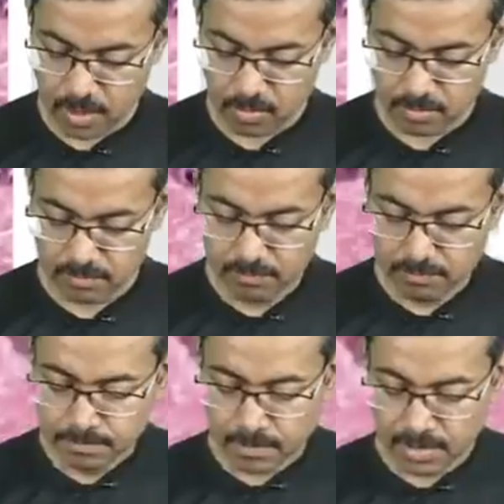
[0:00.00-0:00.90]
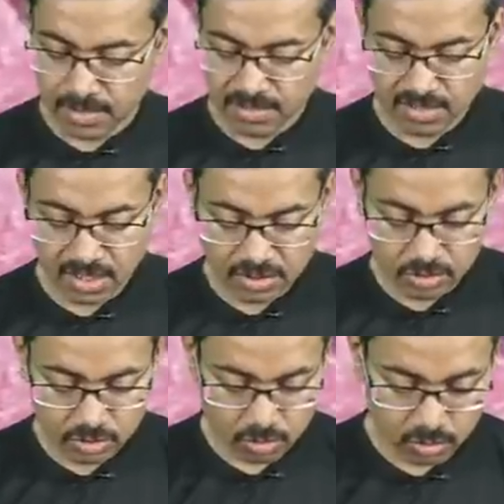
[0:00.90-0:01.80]
Now, this is
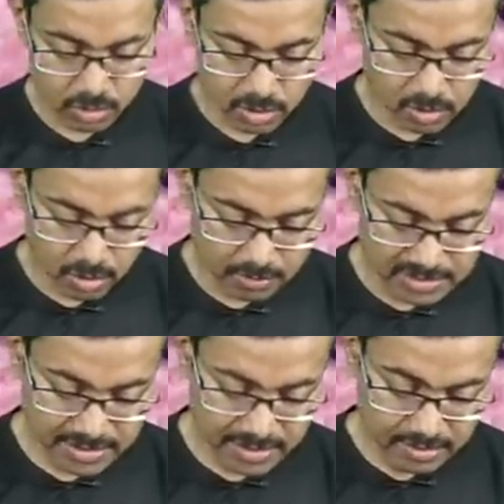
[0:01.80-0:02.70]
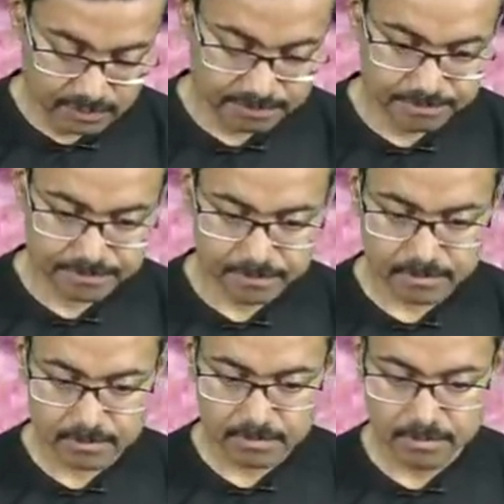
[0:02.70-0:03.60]
just to show you the normal skin.
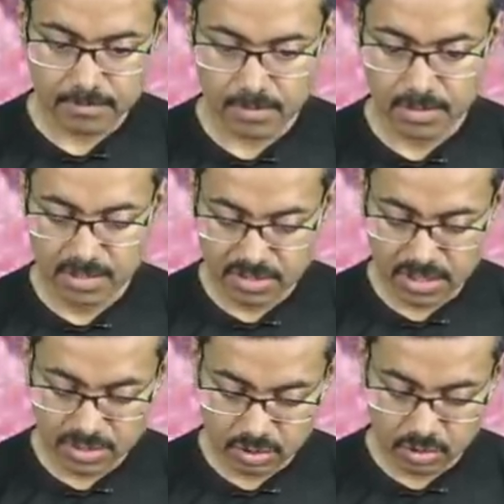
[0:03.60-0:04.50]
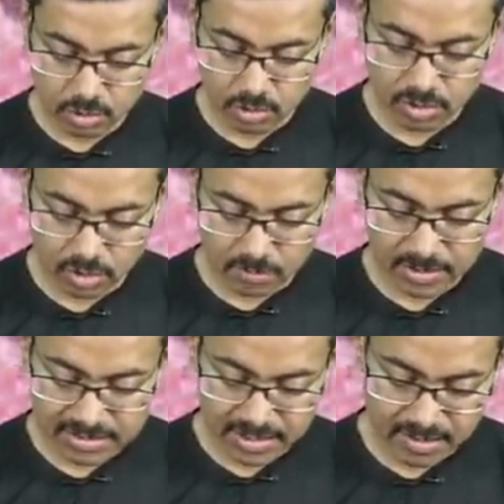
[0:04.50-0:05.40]
Is just to show you the
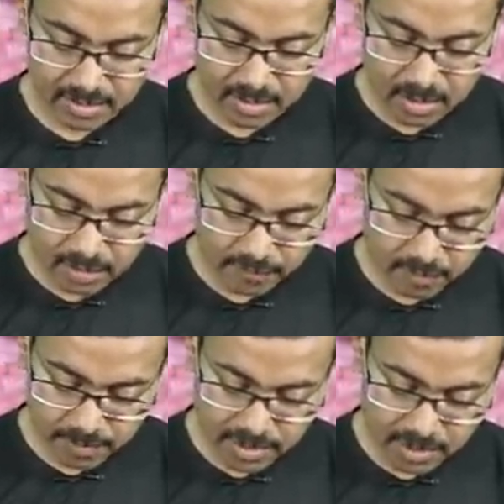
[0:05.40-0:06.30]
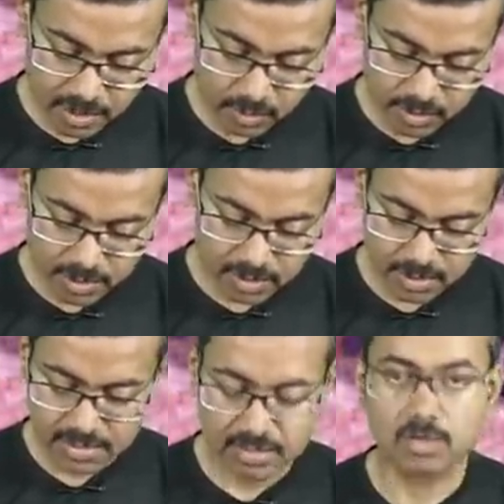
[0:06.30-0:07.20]
normal skin. From here to
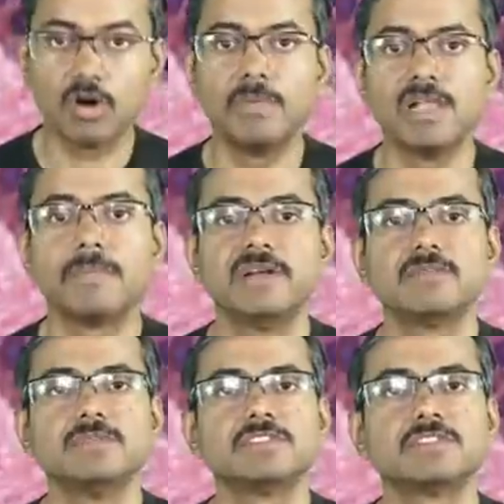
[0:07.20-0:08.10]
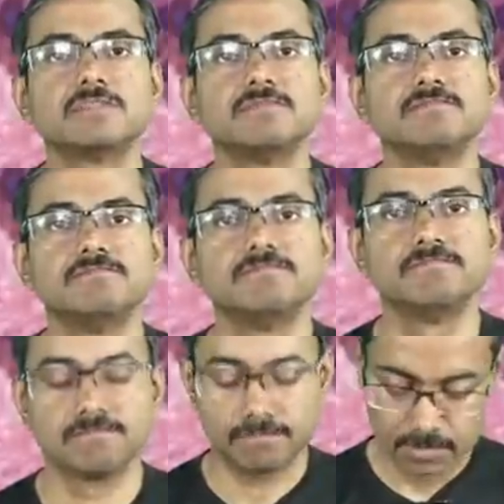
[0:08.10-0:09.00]
here is the normal epidermis.
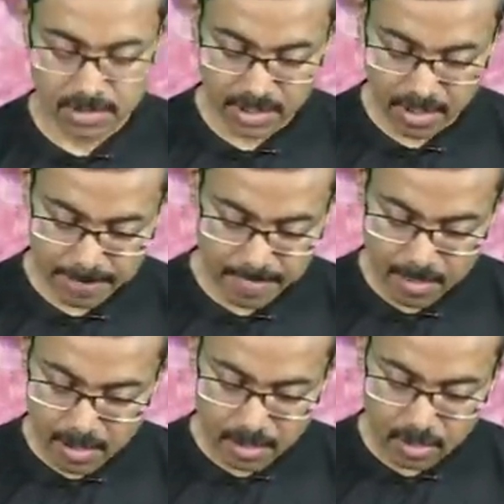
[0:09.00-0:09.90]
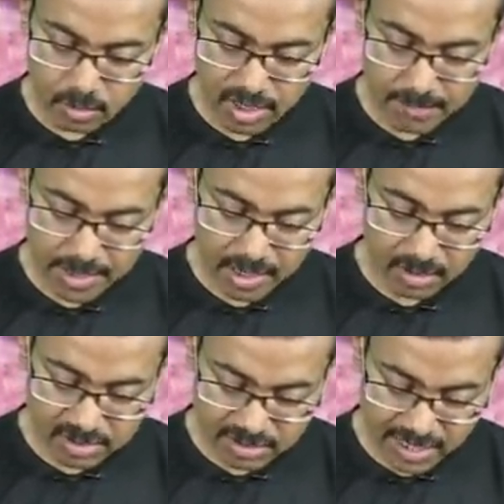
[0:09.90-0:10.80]
Okay. Now you can make
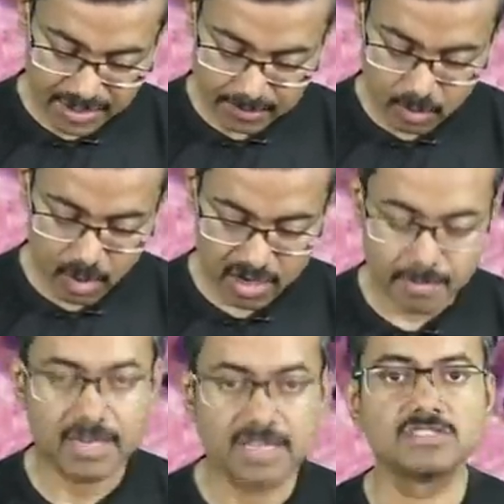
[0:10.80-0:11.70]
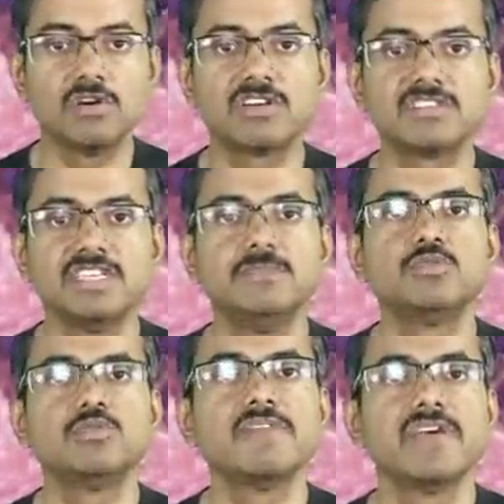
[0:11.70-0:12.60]
out the stratum corneum does not seem to